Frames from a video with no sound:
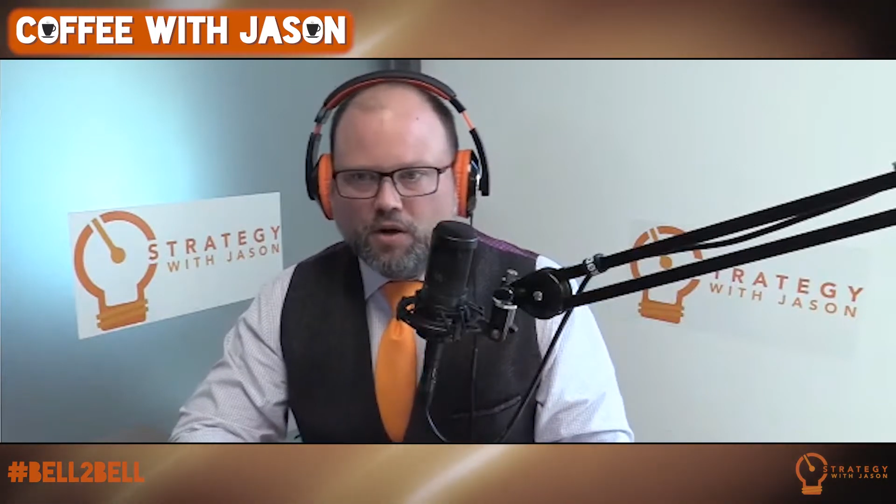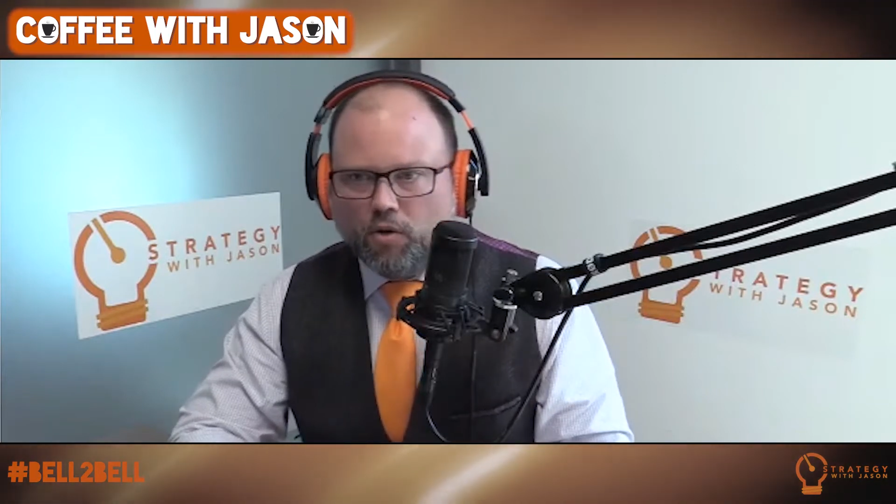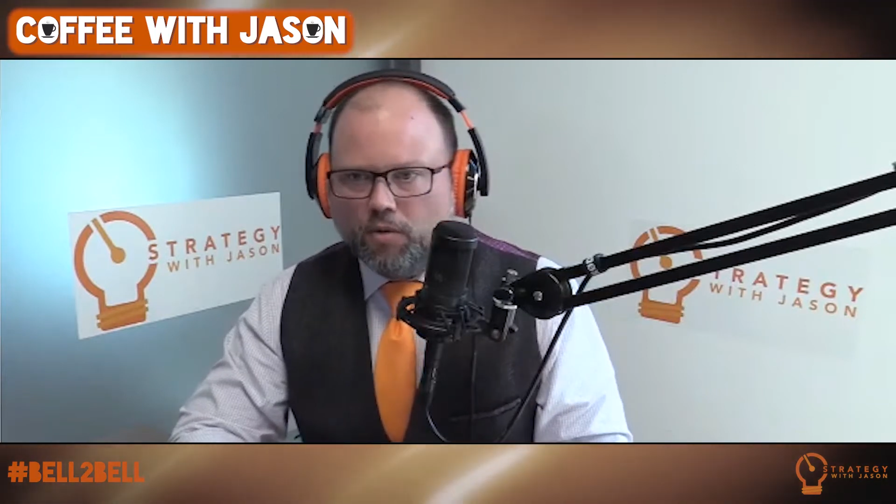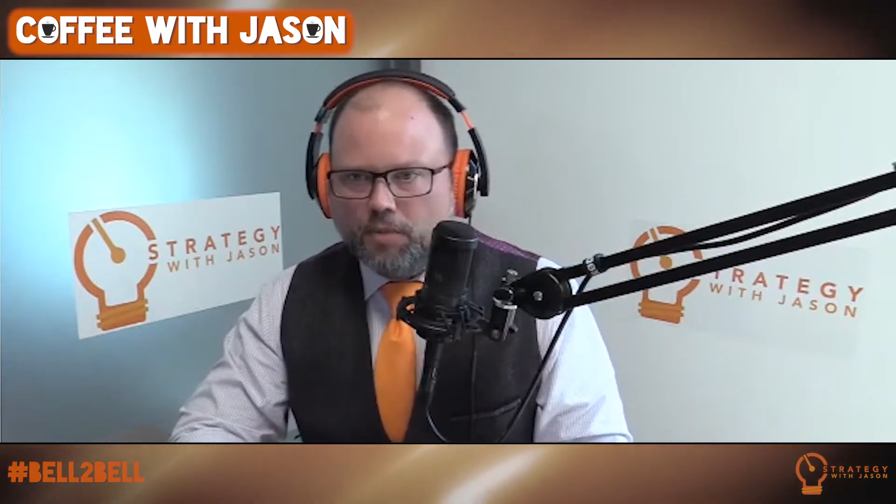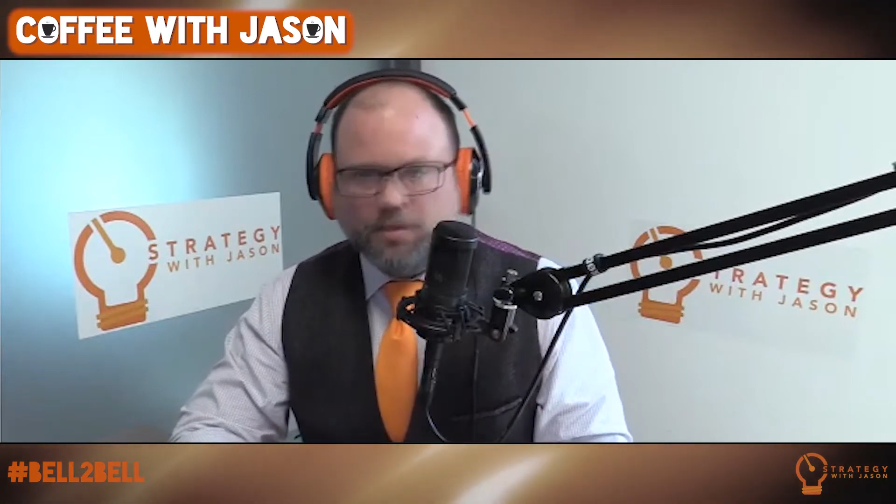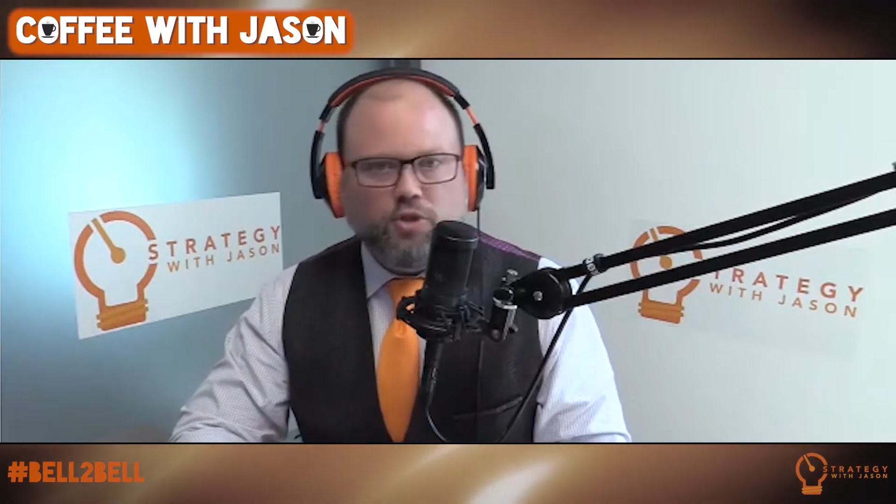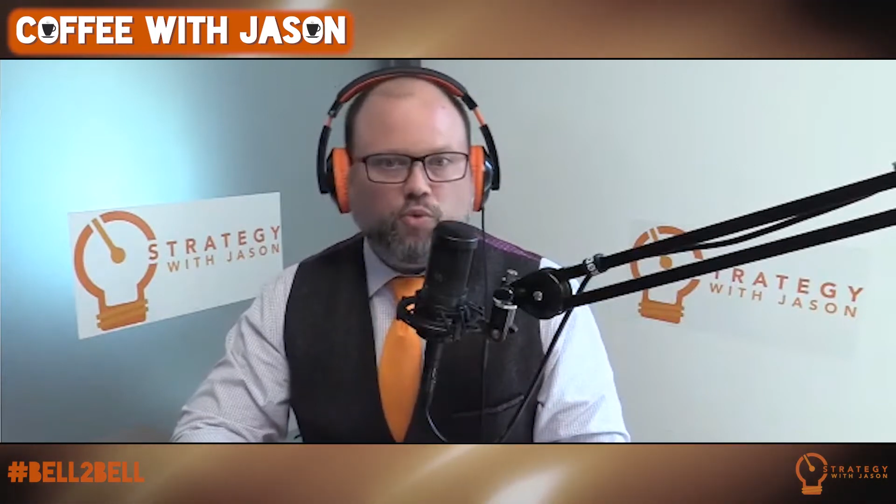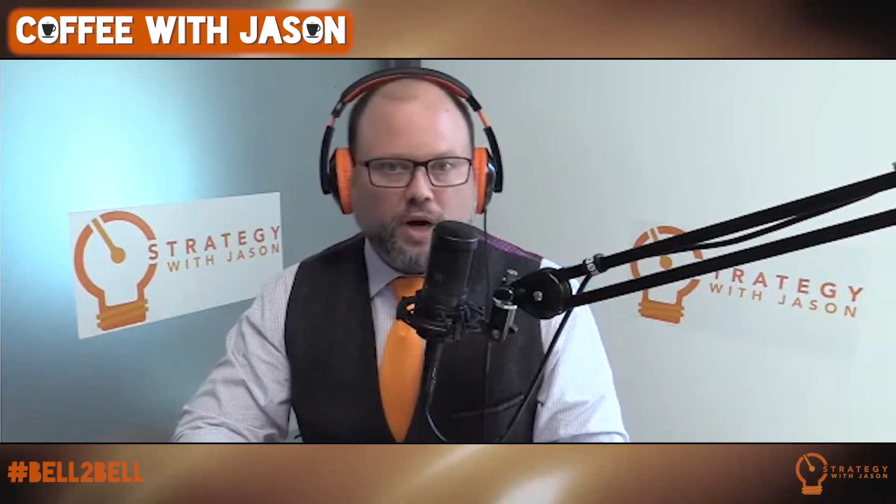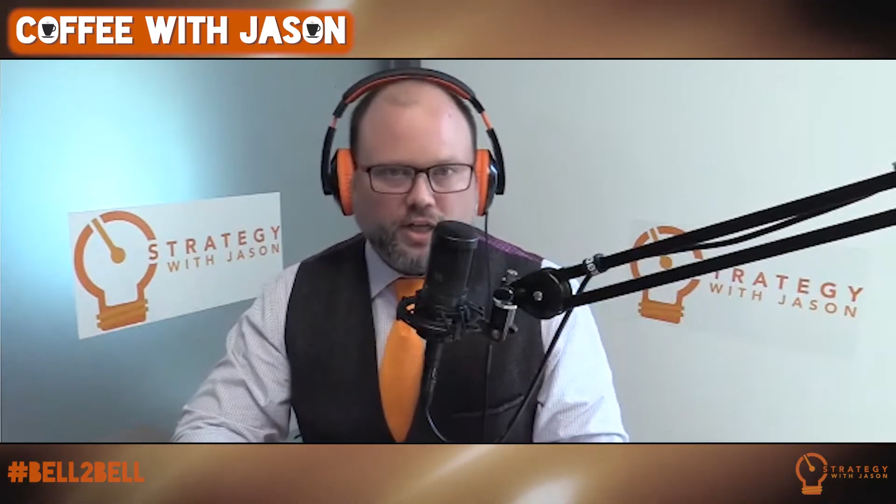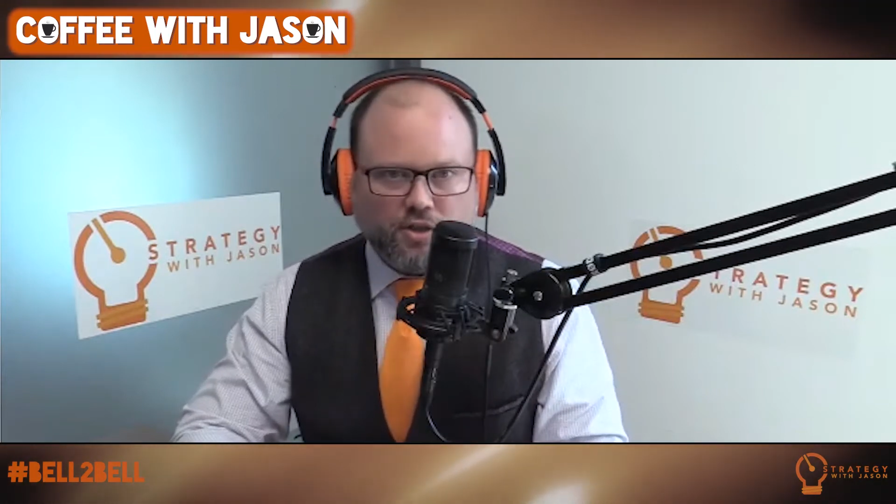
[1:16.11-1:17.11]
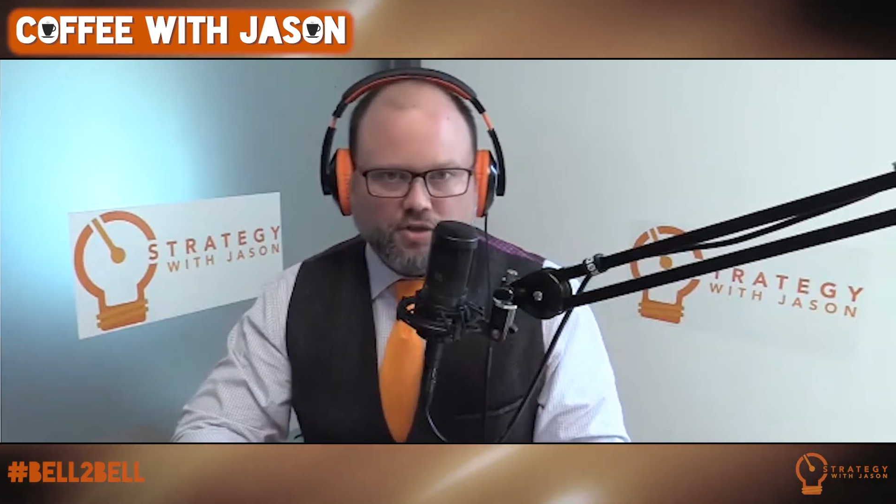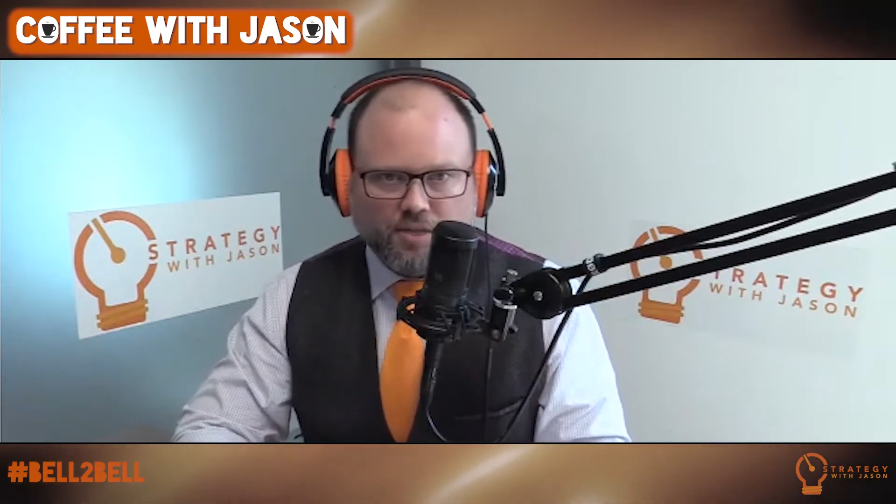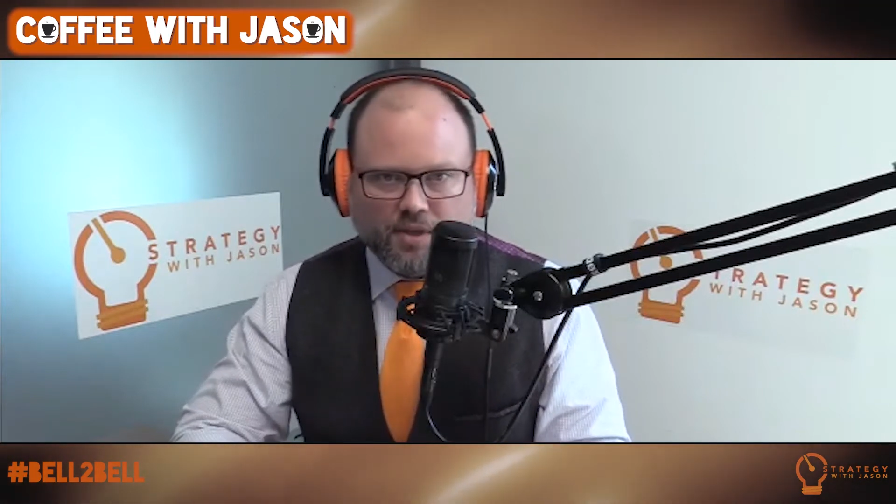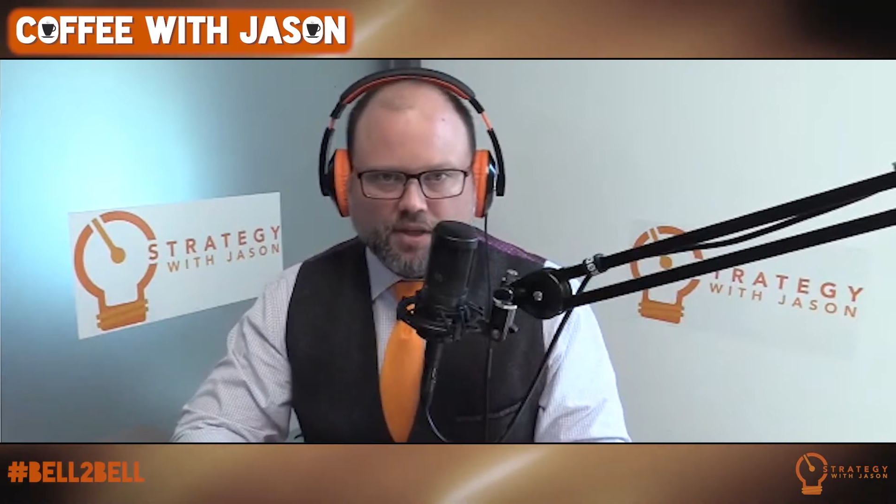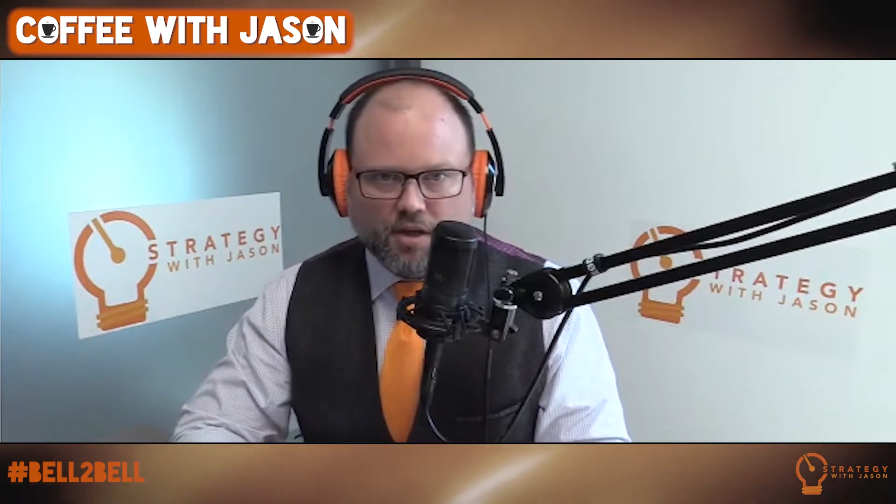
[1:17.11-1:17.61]
or maybe direction or
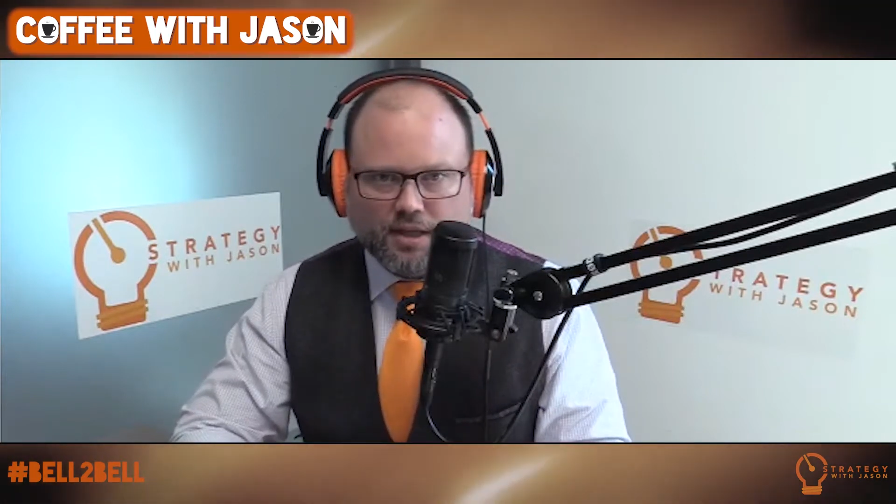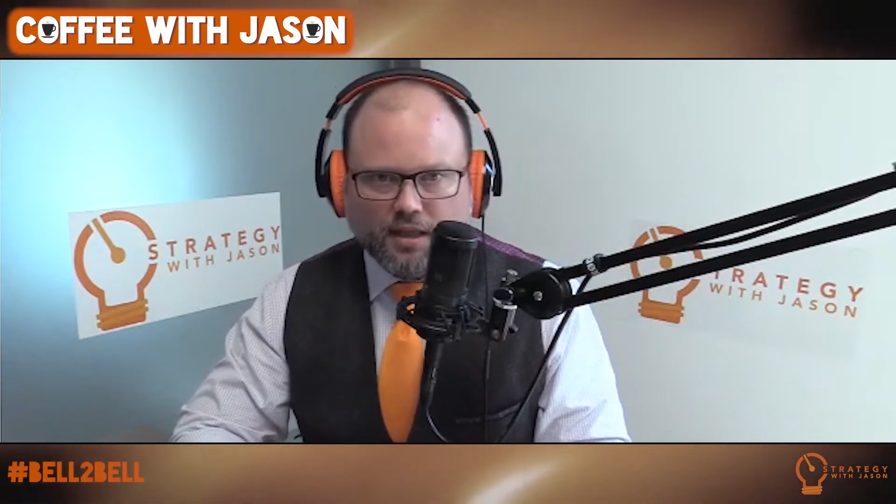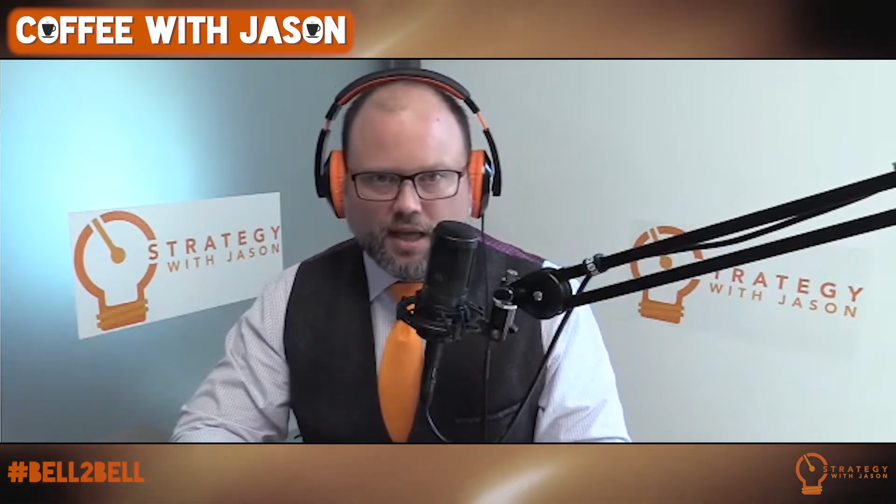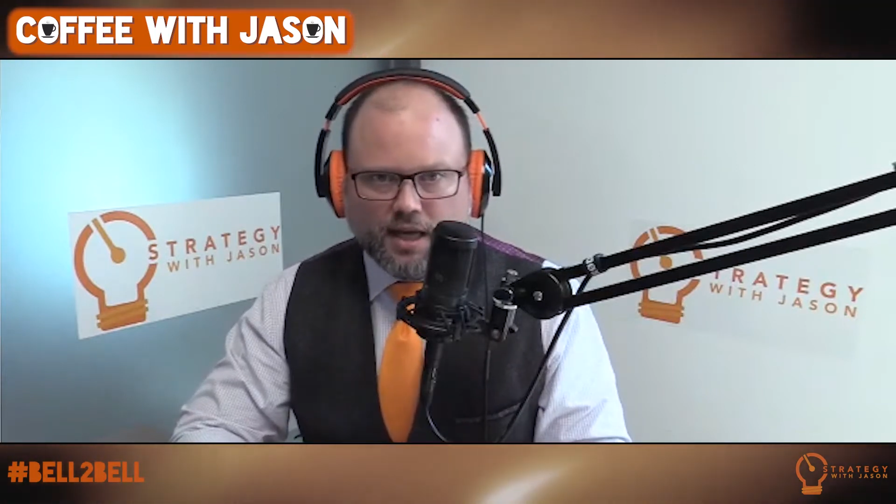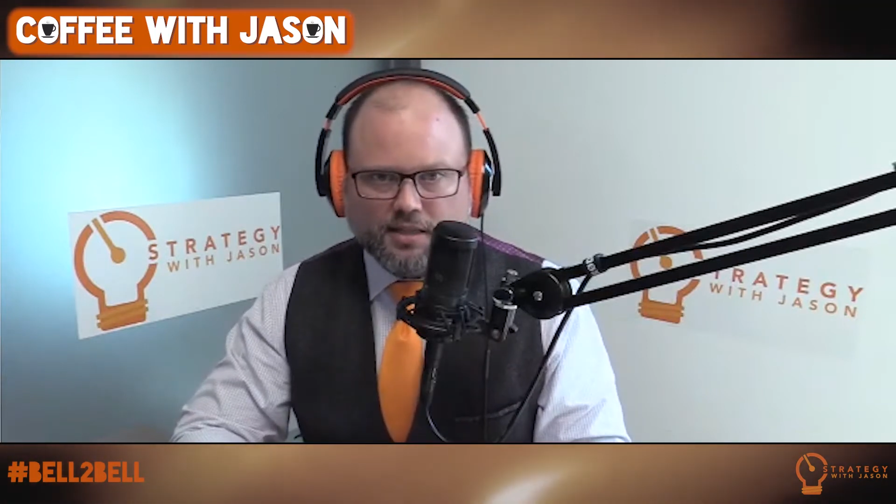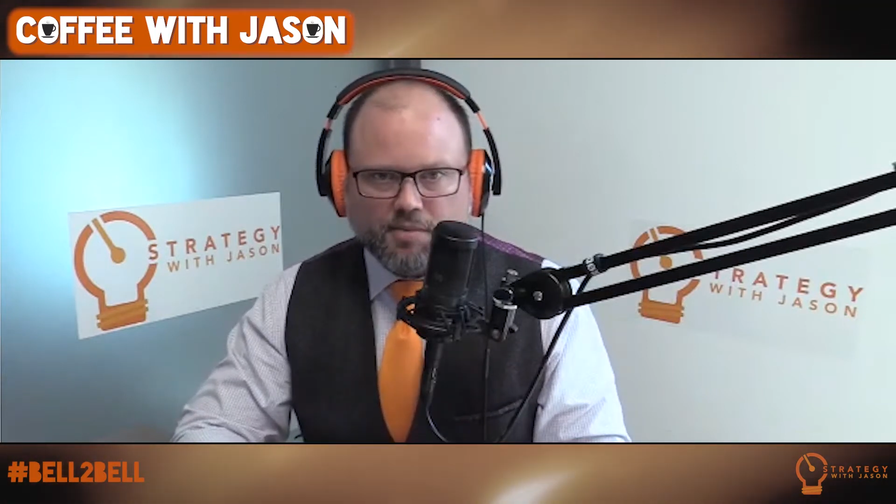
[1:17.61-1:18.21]
something along that lines